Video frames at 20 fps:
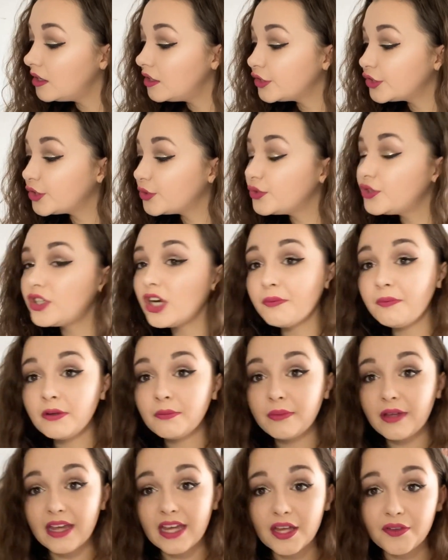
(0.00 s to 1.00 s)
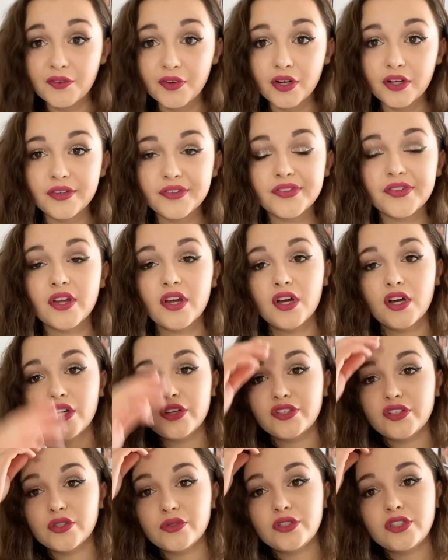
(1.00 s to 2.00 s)
So stopping behaviors.
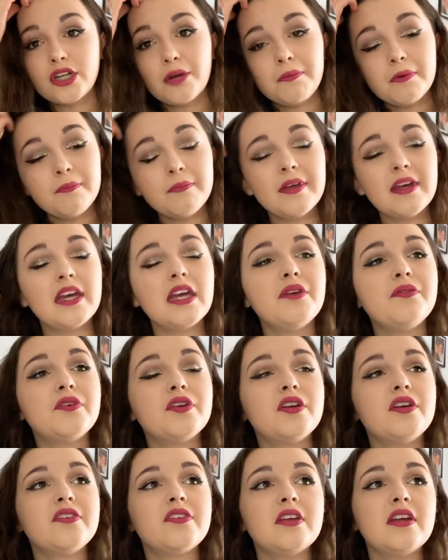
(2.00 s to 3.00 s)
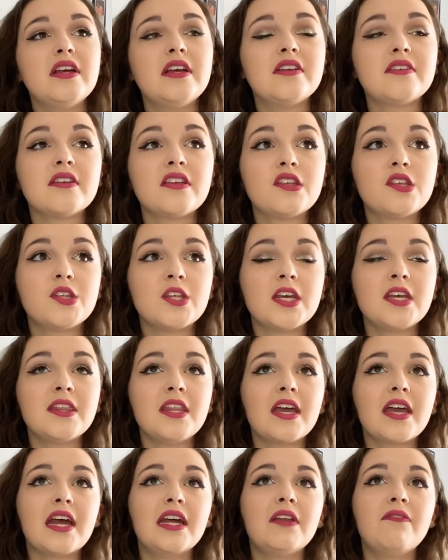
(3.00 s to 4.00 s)
So stopping behaviors is a thing
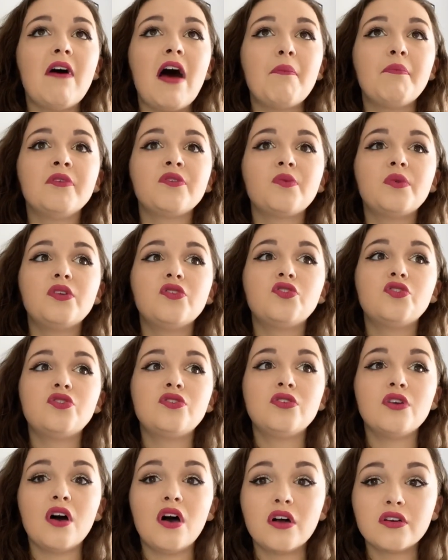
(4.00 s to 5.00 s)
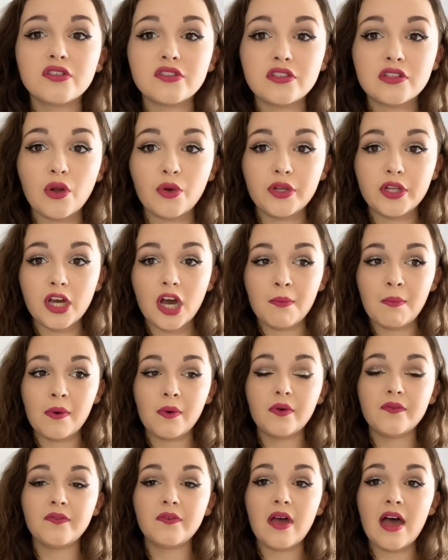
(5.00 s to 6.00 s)
that kind of happens when you start to slowly come
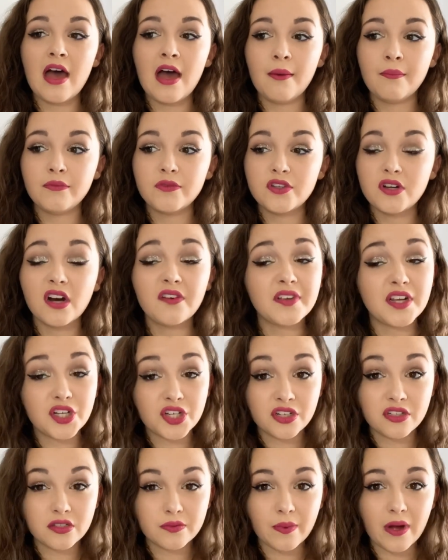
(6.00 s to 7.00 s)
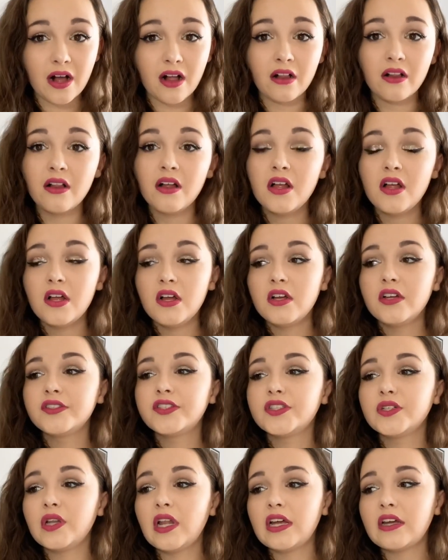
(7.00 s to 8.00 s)
up um, starvation as well.
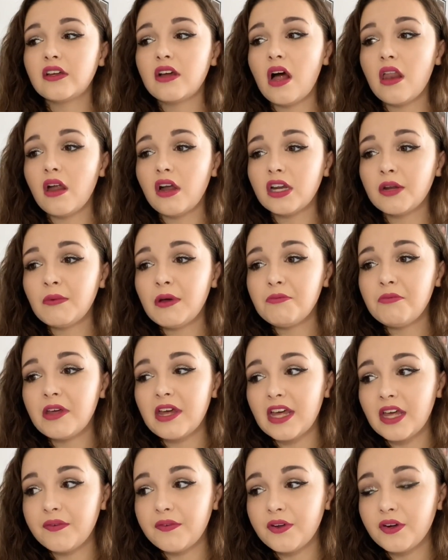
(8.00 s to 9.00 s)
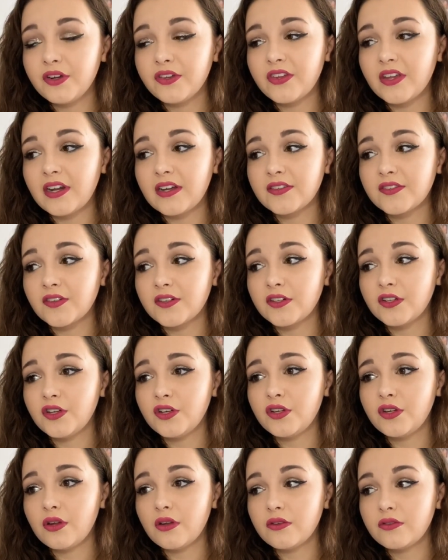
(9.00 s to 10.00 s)
So like a lot of my behaviors that I
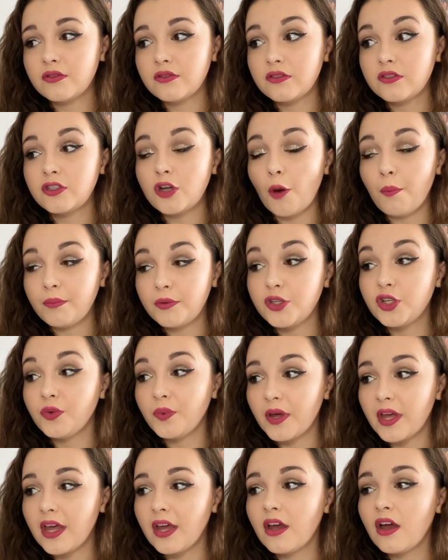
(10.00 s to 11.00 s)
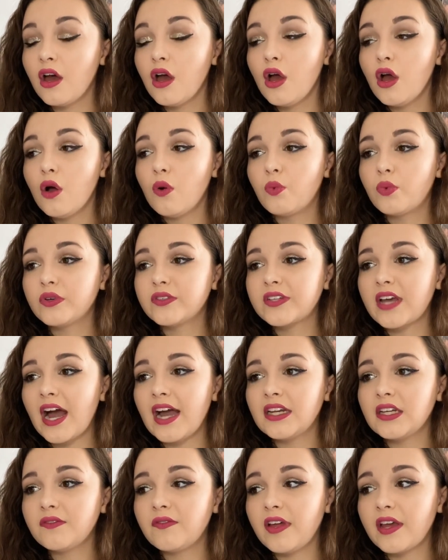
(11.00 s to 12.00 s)
started stop doing was
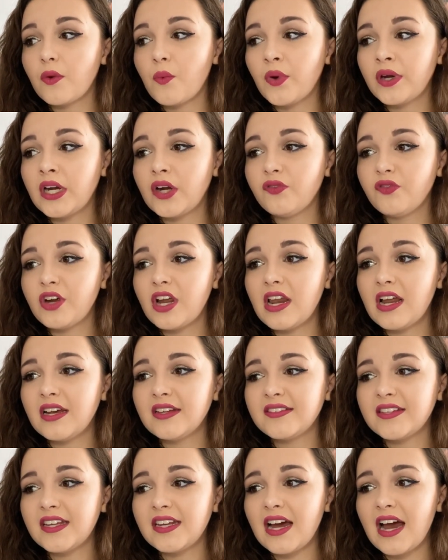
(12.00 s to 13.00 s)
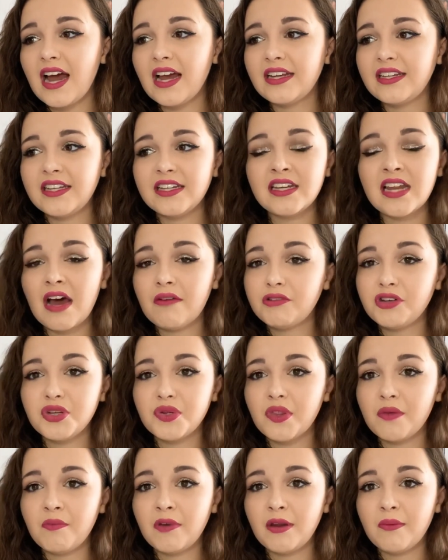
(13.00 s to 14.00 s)
kind of like when I realized that I didn't have to
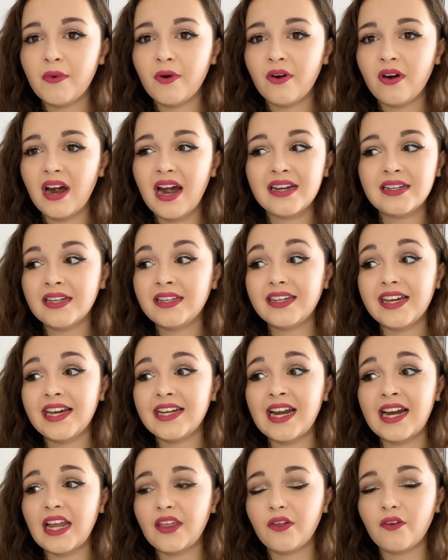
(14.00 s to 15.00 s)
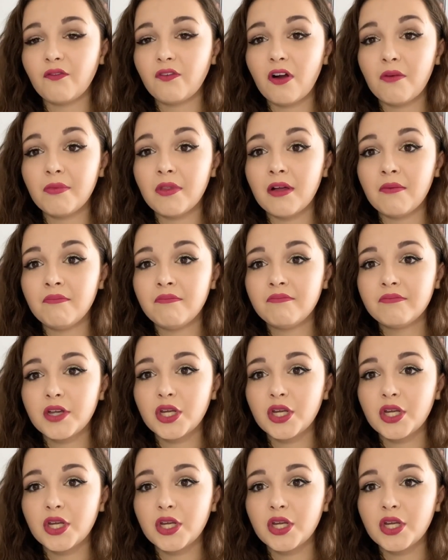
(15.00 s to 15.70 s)
do them anymore. I didn't gain anything from them.